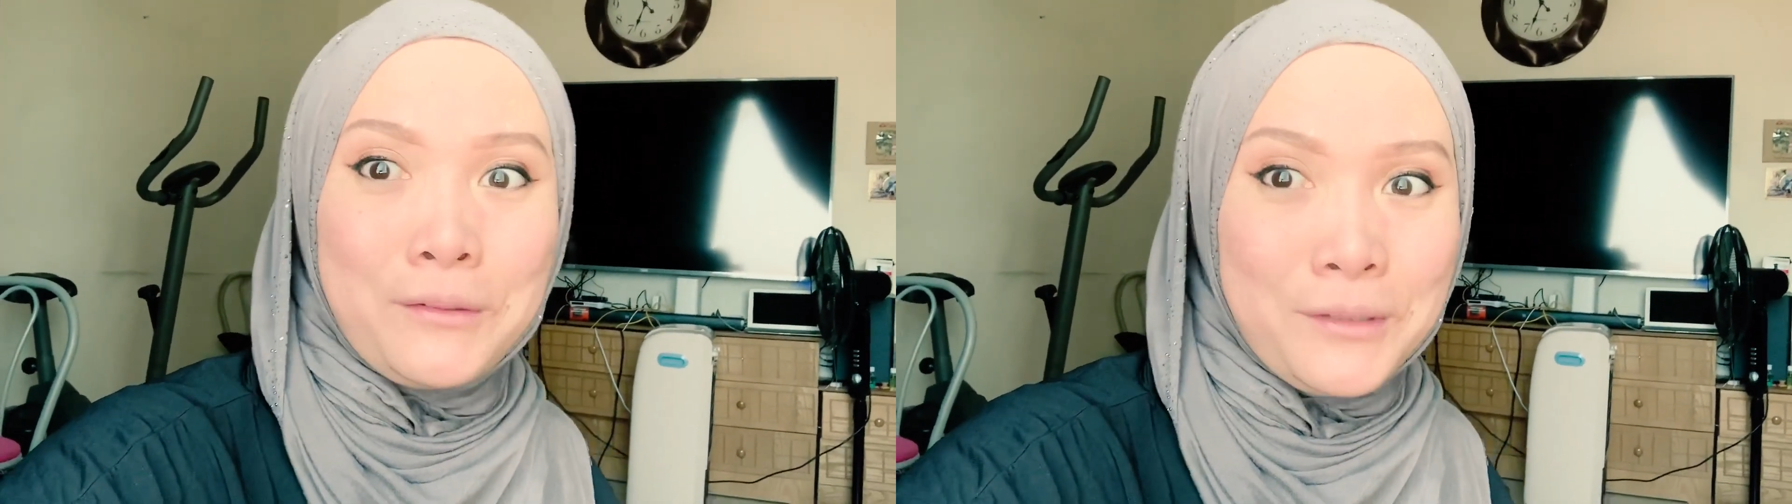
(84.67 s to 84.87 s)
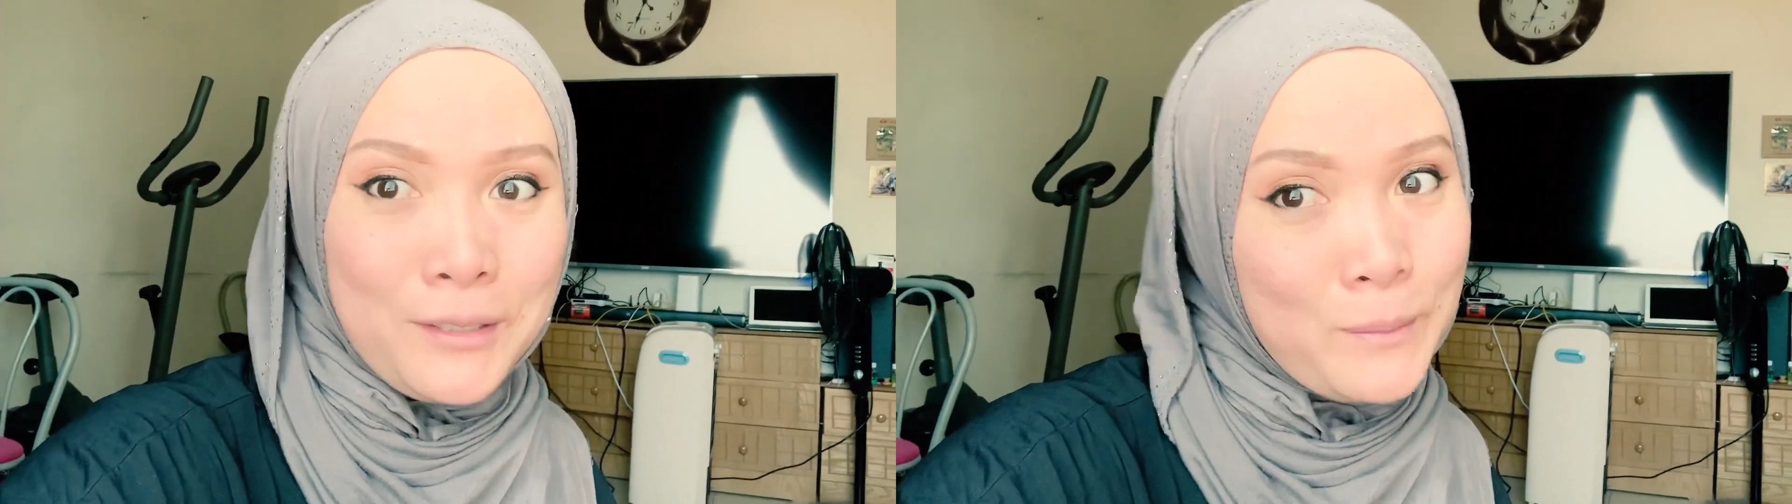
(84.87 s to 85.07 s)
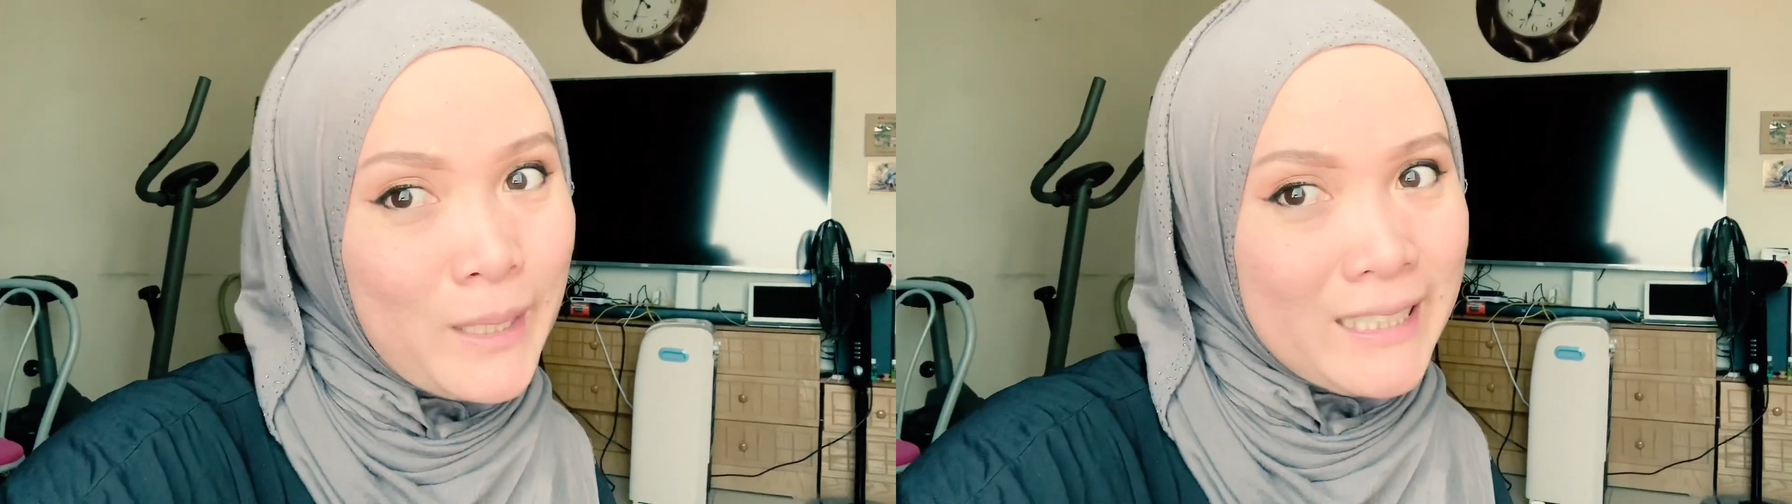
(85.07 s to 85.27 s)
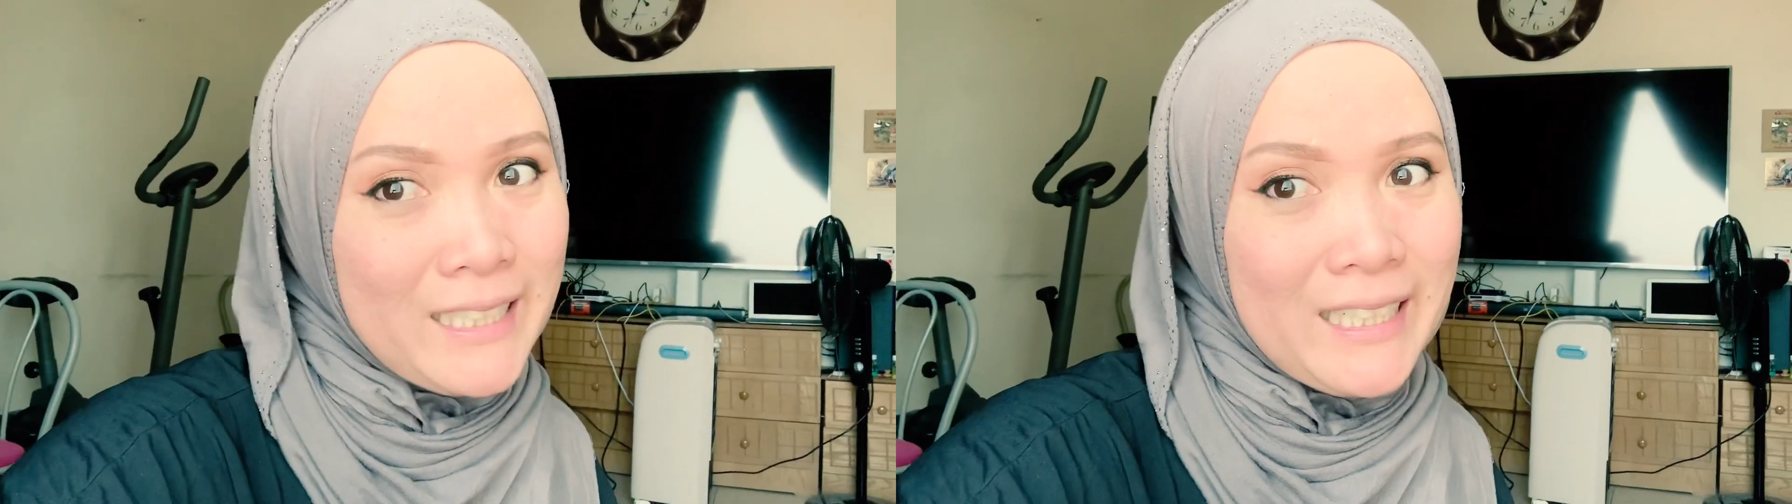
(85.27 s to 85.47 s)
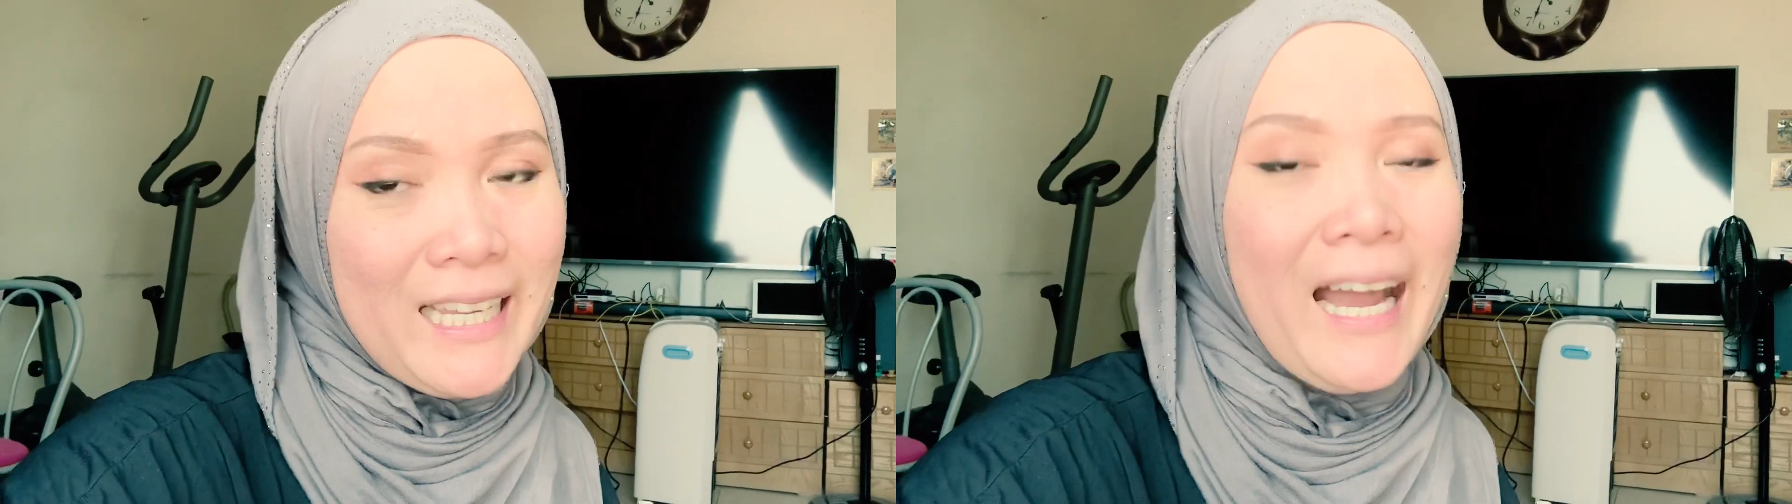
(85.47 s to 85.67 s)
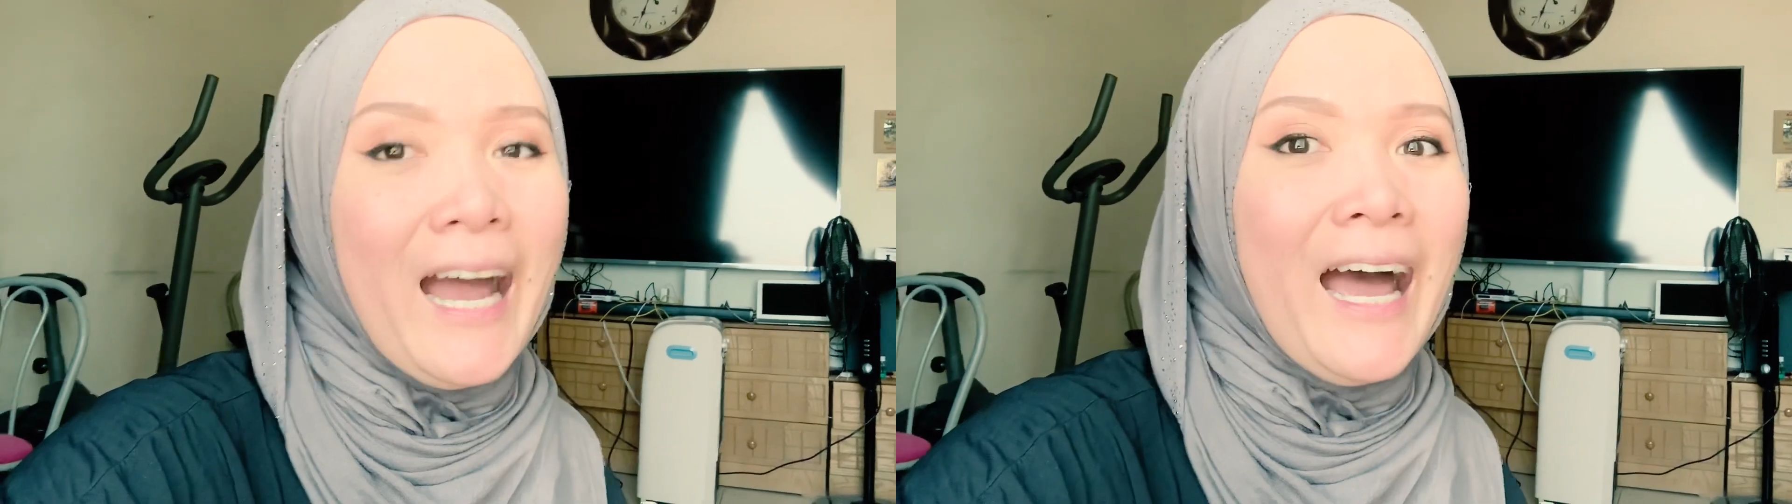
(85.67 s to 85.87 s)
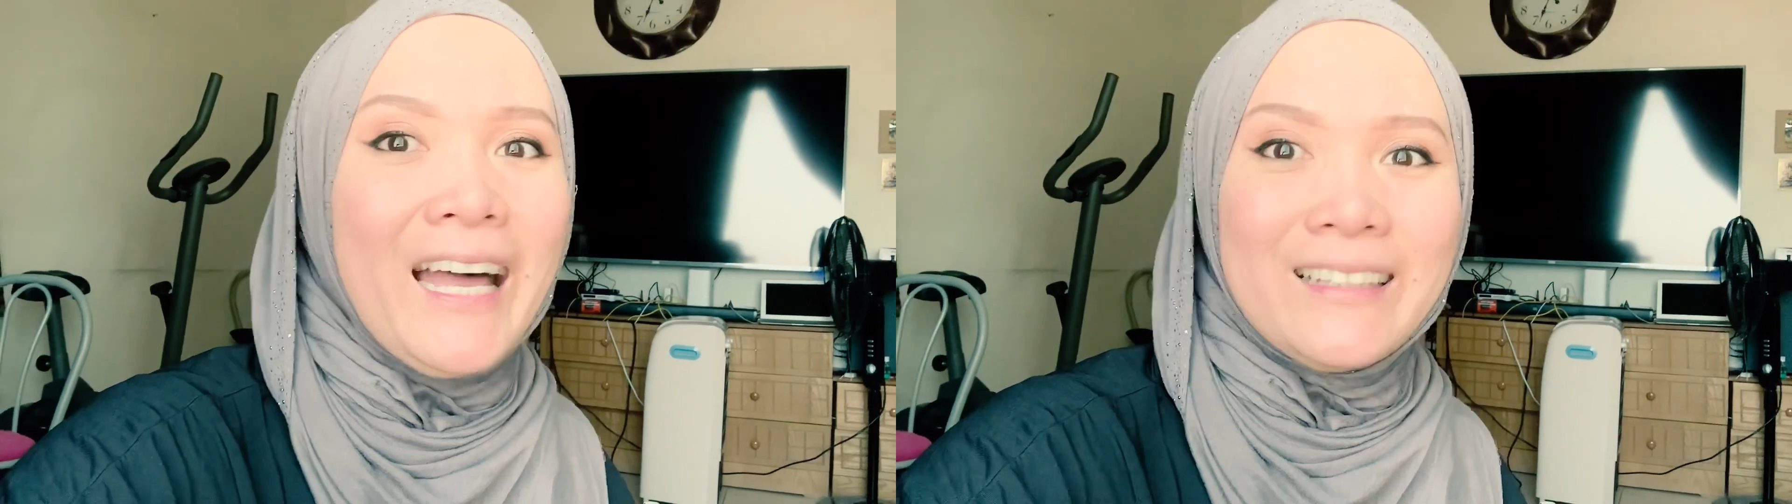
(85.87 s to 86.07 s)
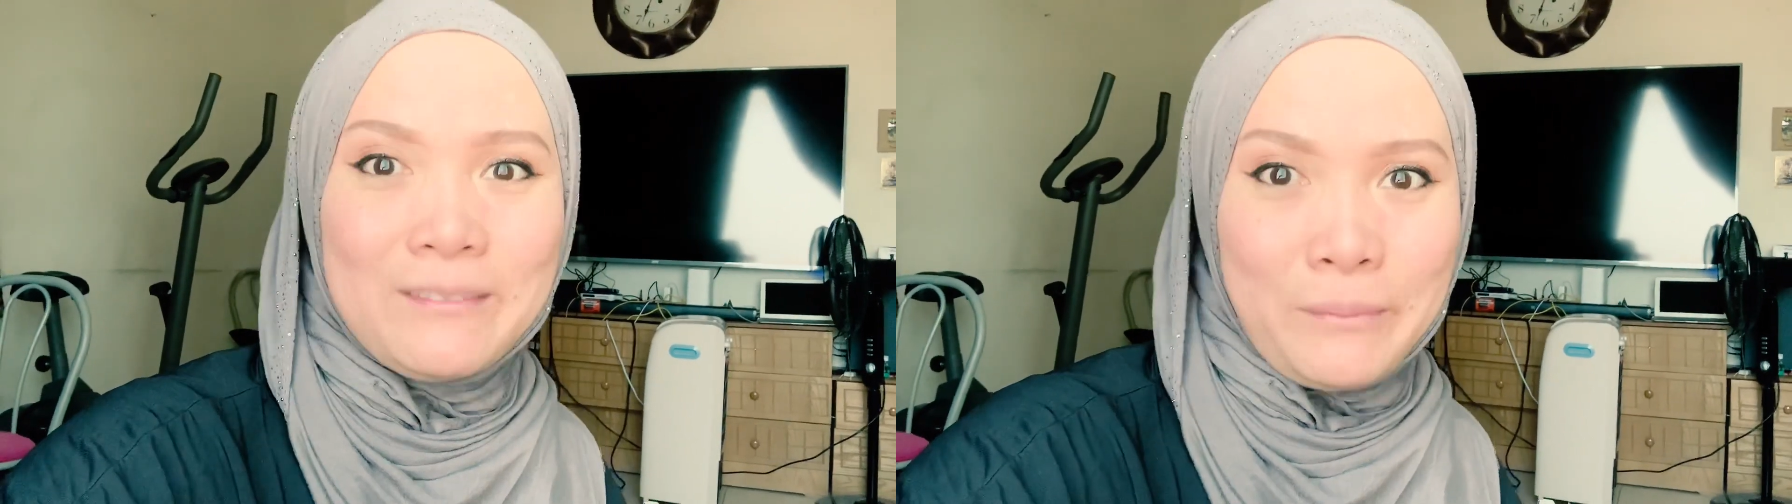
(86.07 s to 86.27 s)
good bacteria
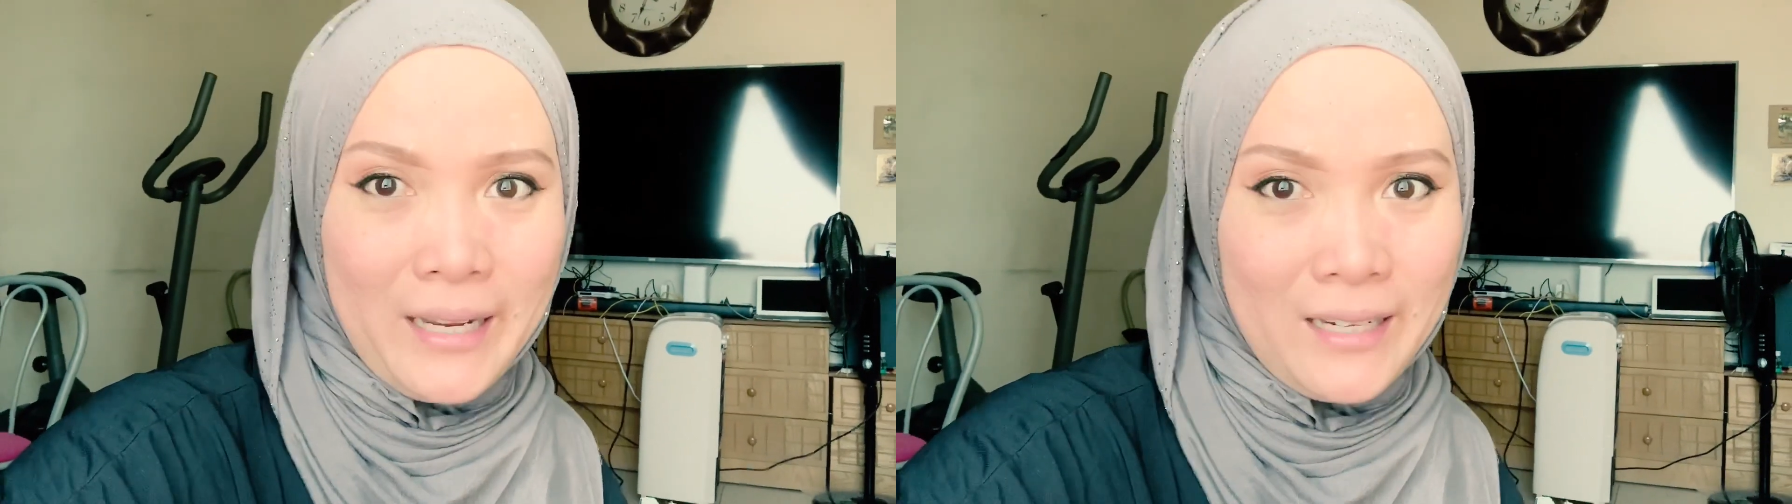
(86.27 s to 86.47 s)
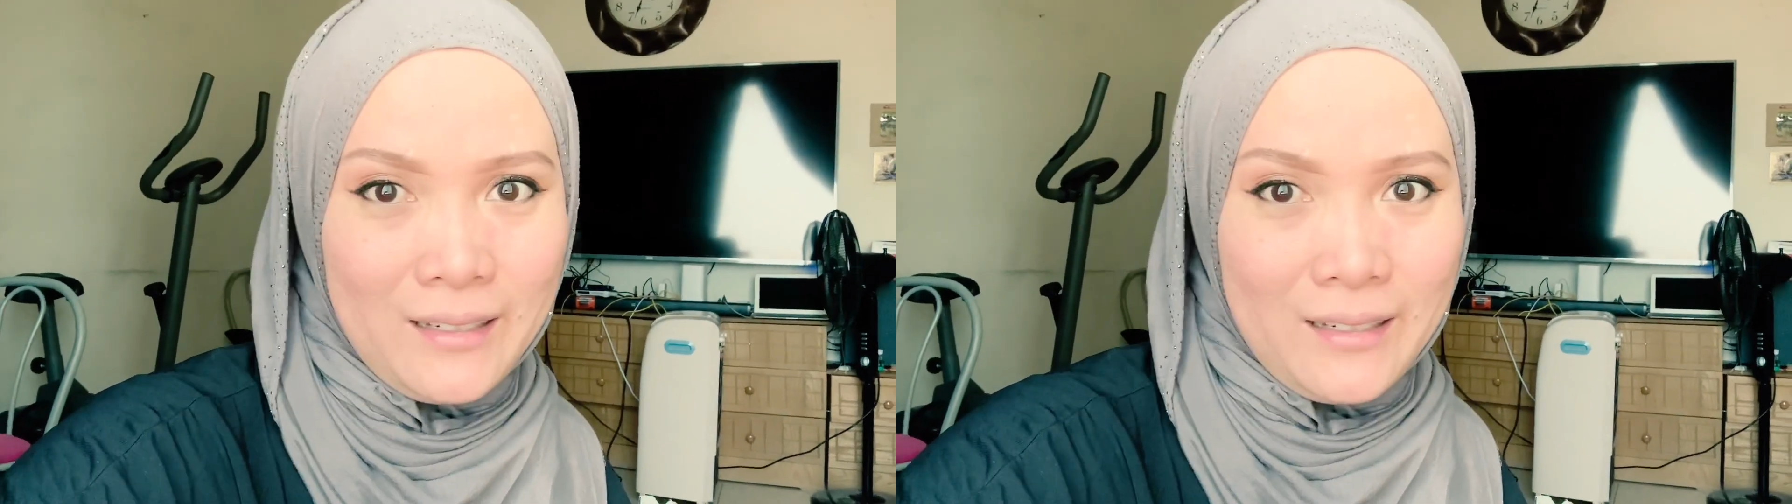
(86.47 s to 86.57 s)
and ba